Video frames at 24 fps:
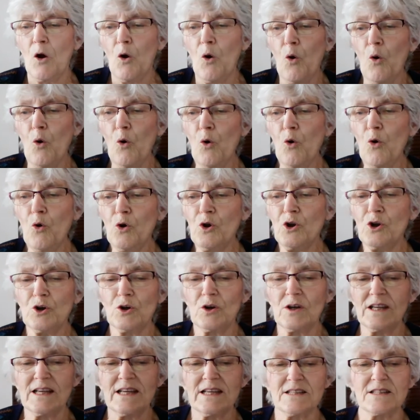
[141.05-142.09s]
All your
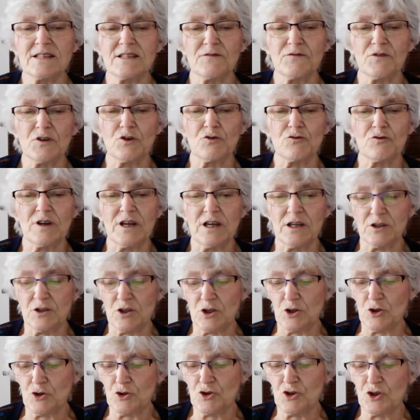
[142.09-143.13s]
leaders have agreed
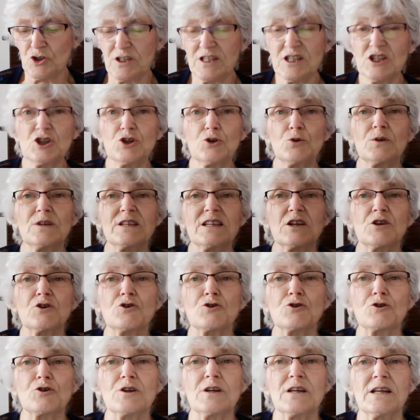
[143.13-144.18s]
that you should issue a
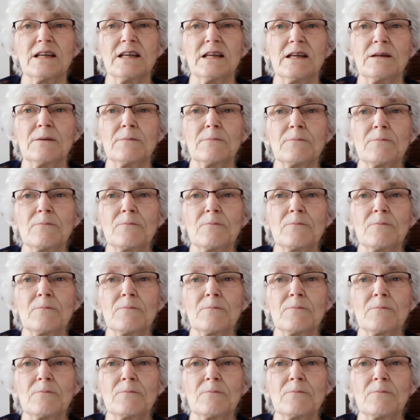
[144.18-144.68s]
decree